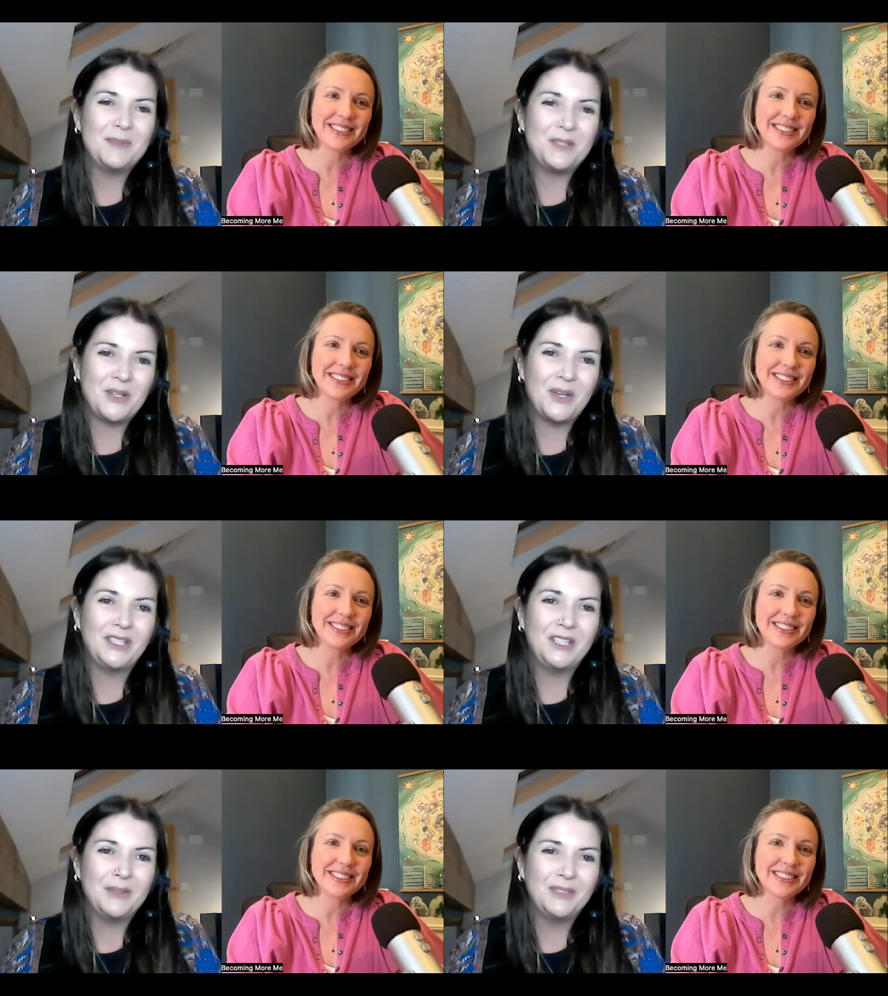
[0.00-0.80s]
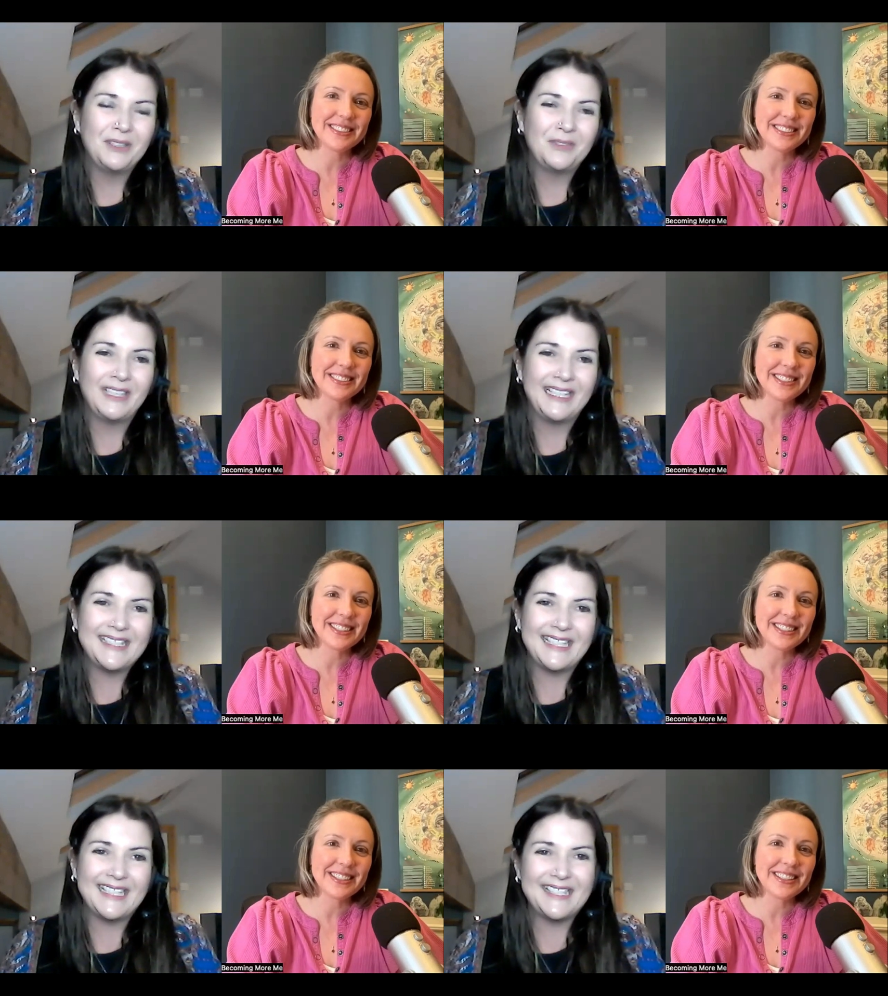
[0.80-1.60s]
Speaker 1: to be joining you and your lovely
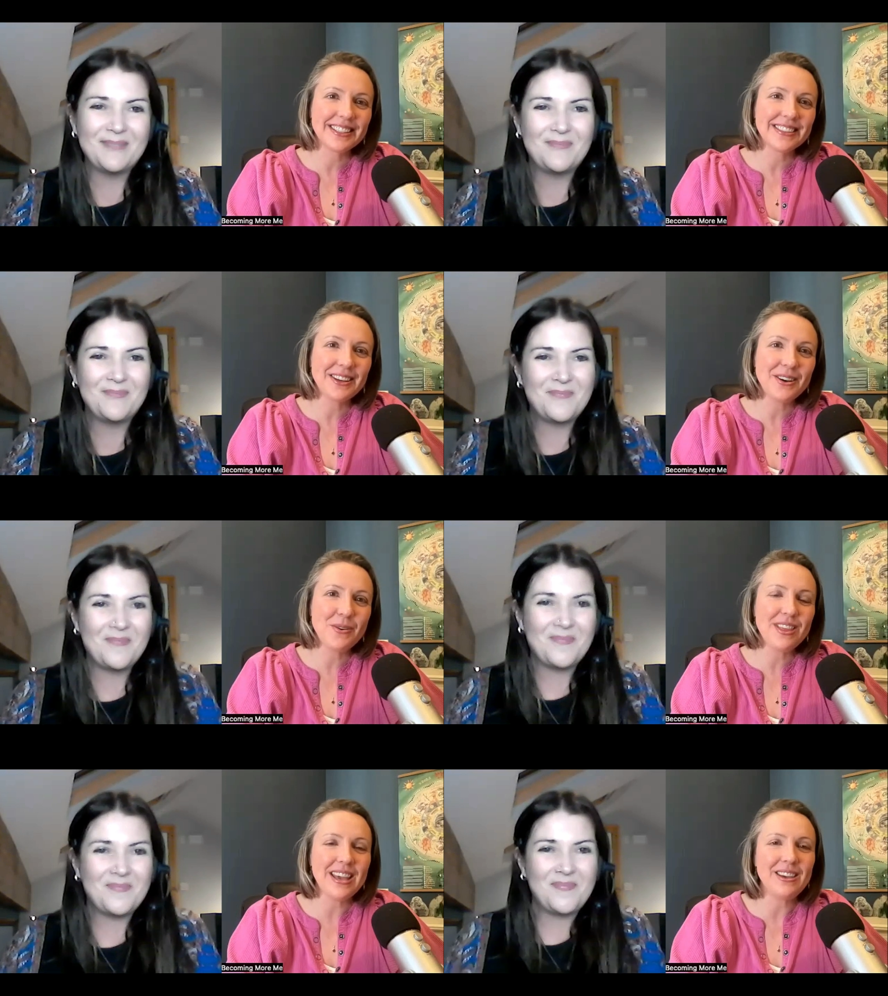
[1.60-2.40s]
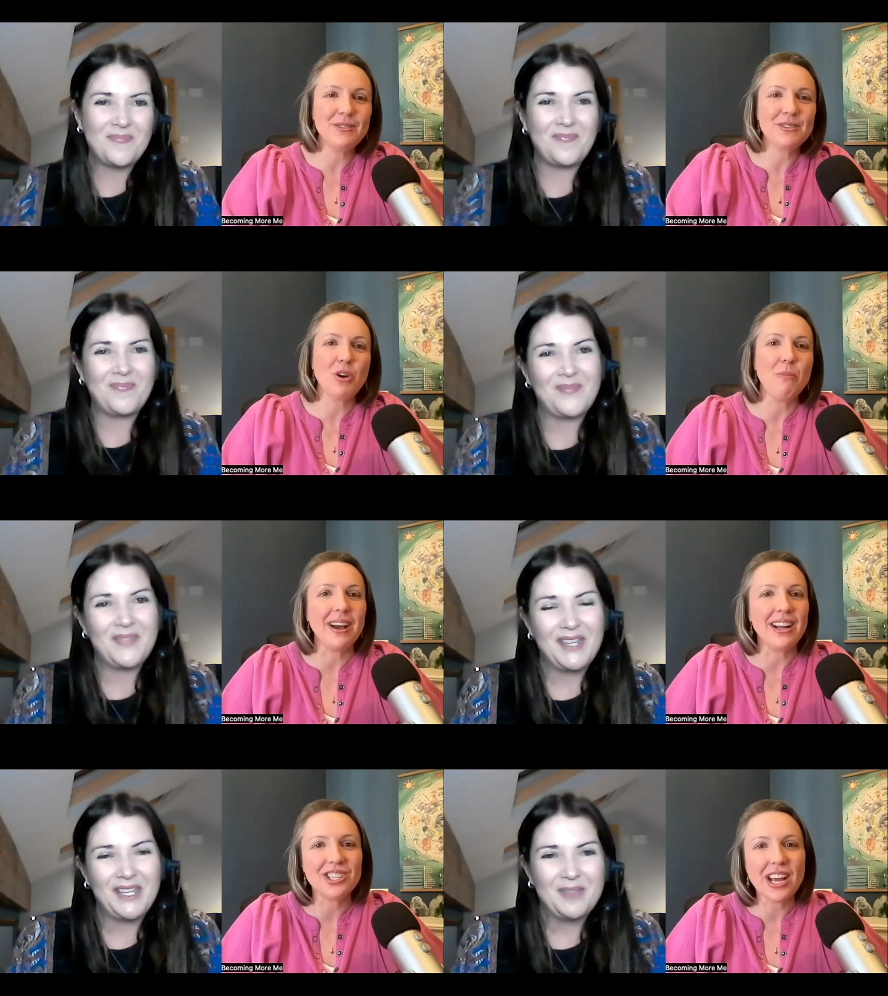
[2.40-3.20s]
listeners.
Speaker 2: Oh, thank you so
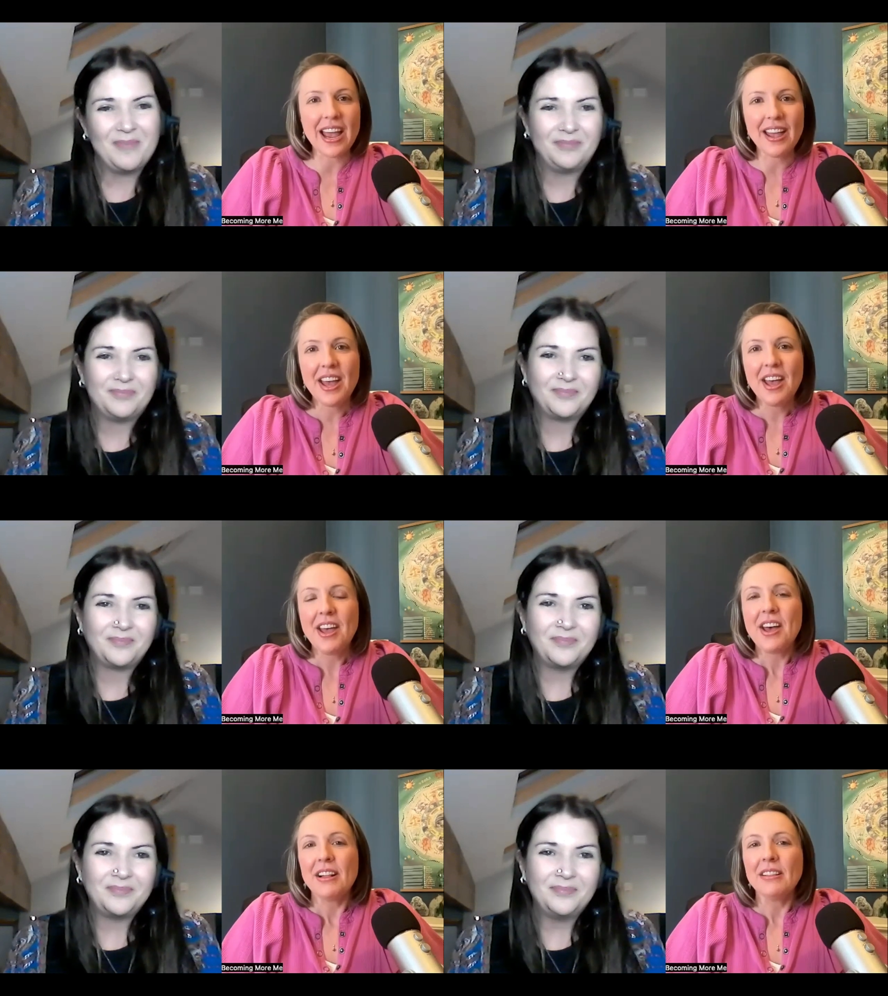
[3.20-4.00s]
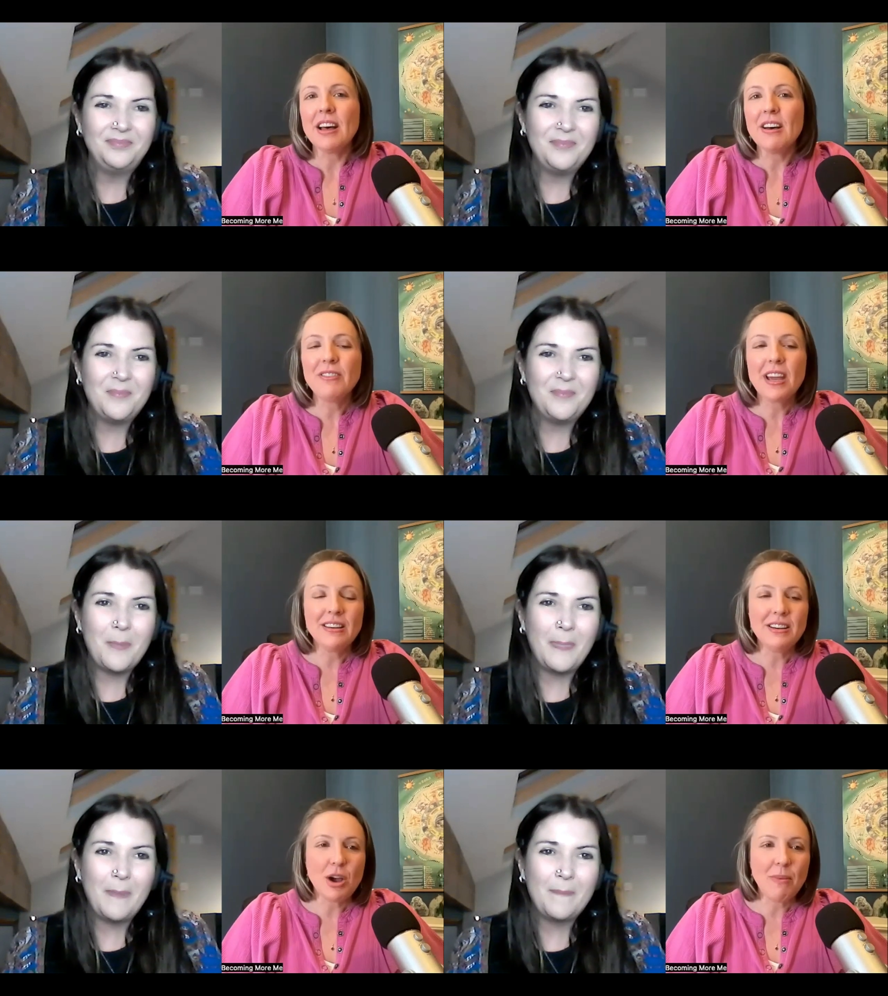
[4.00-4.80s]
much. I love
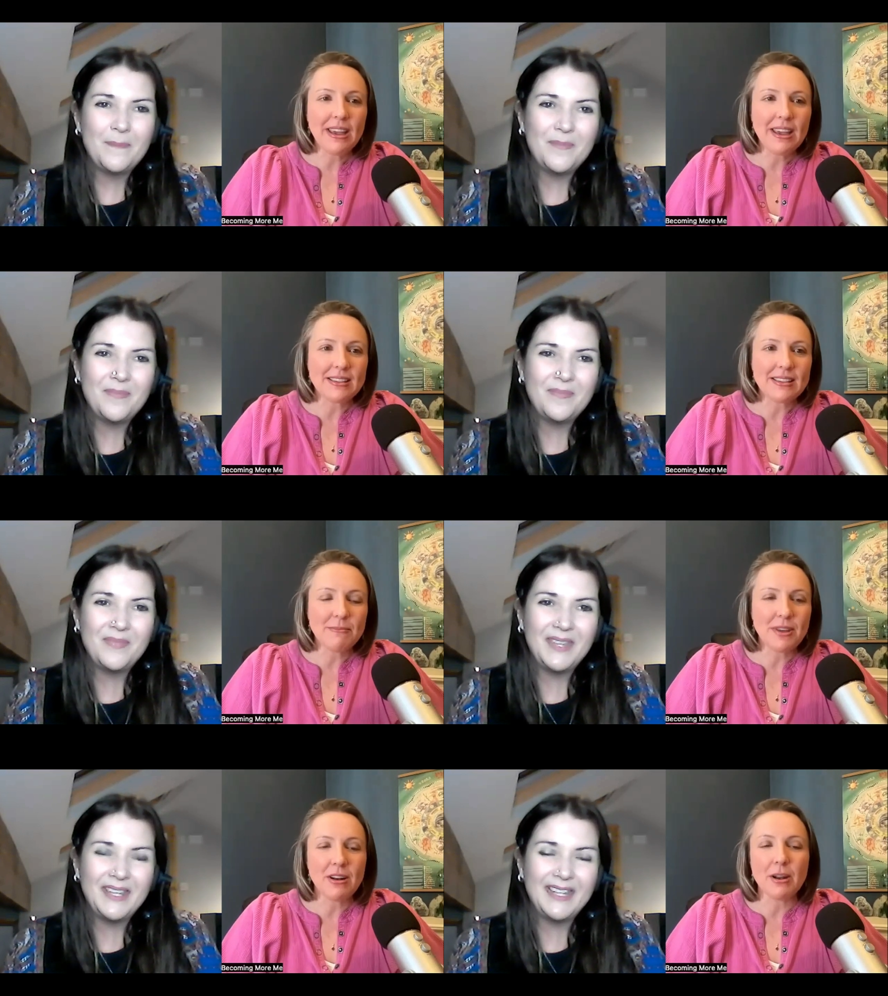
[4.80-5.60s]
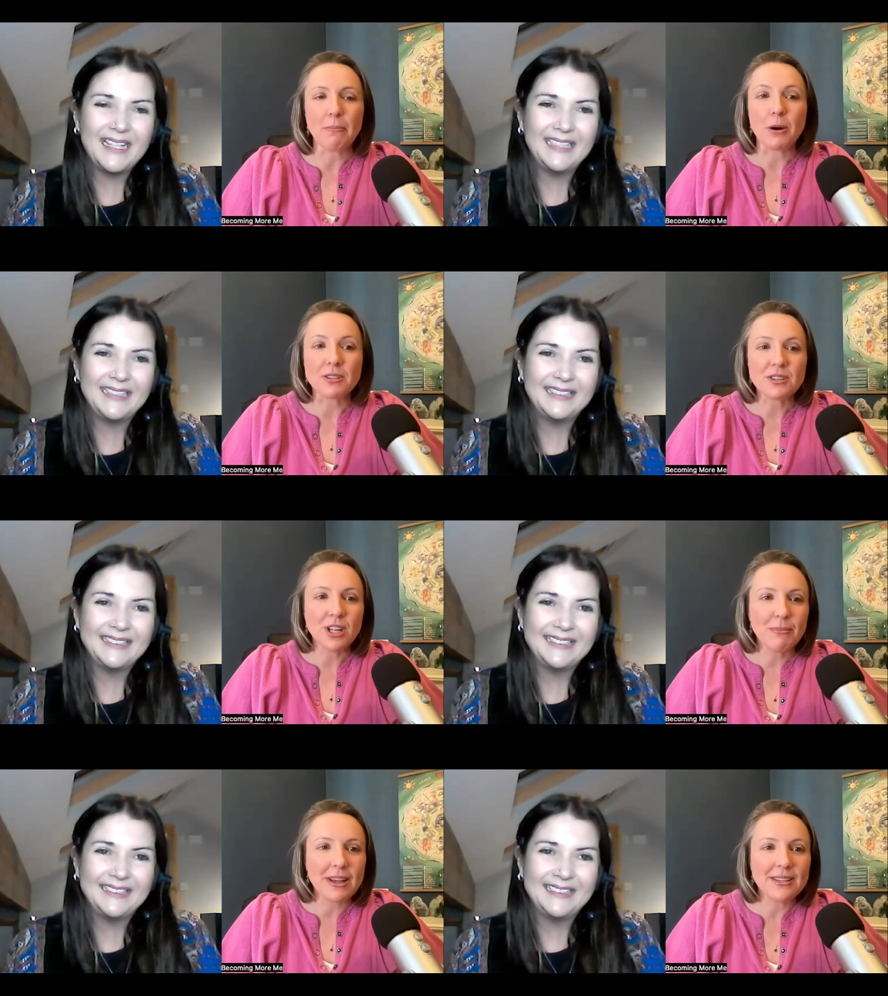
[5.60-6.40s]
getting to know my guests a bit on a
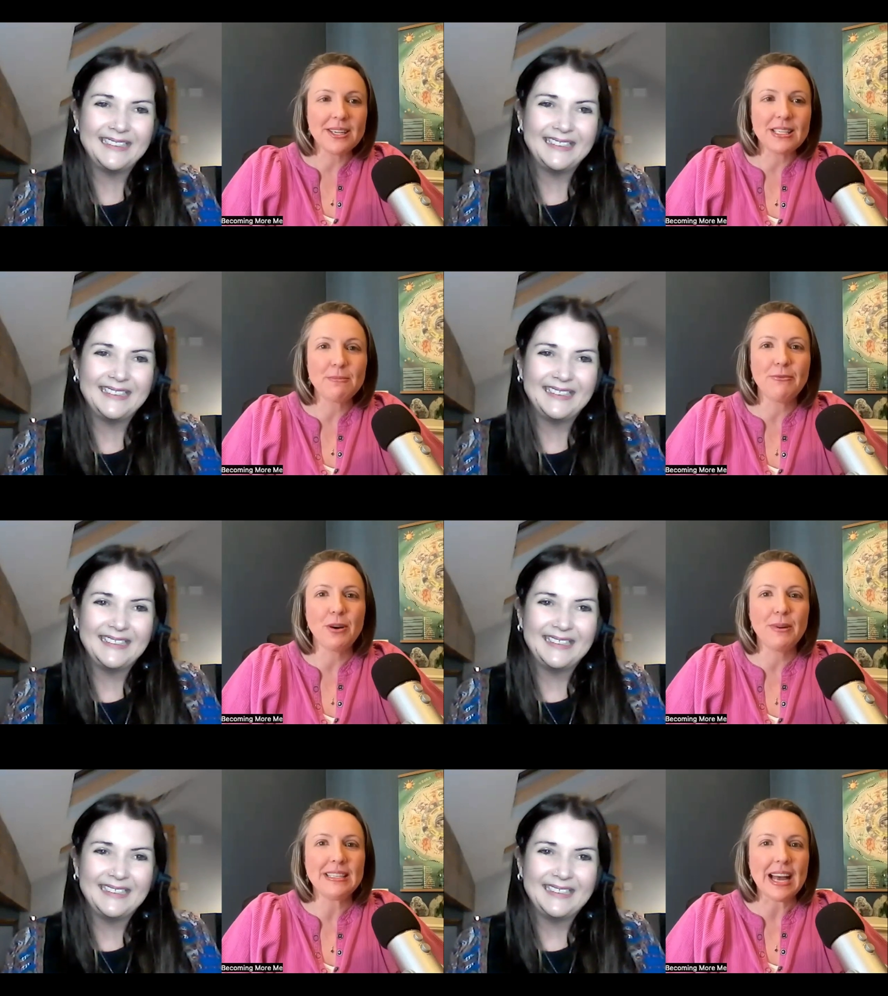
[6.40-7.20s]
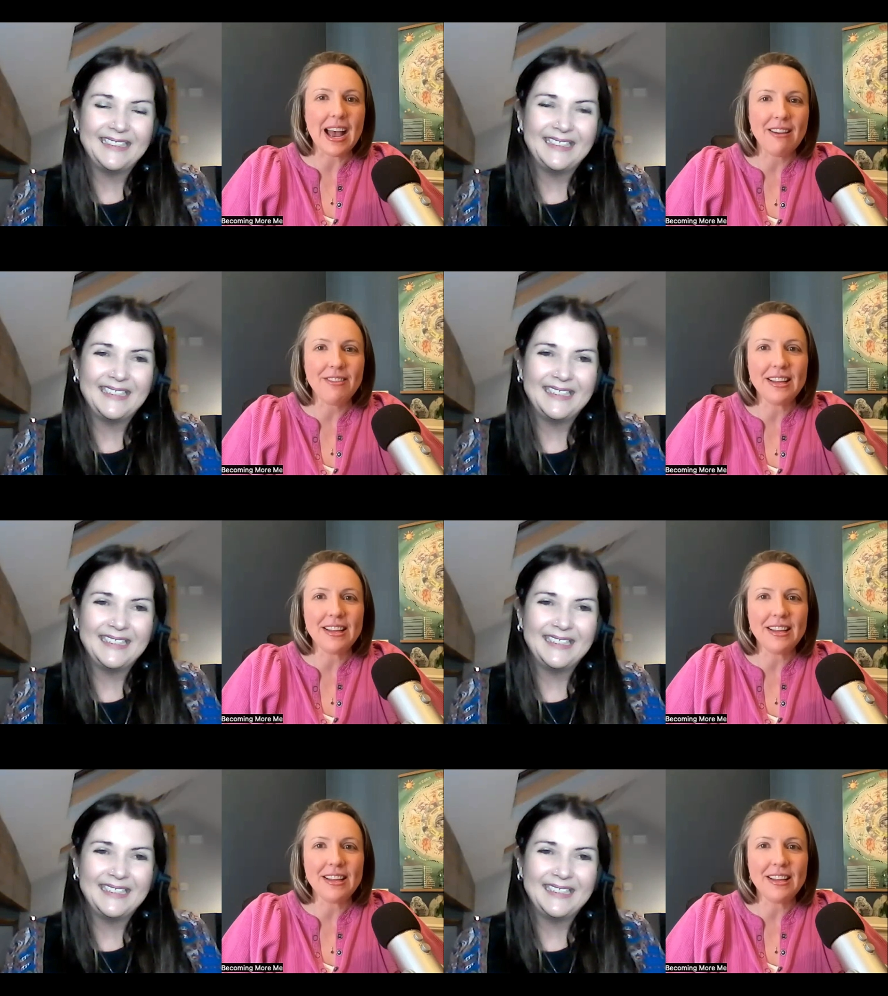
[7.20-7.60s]
personal basis before we dive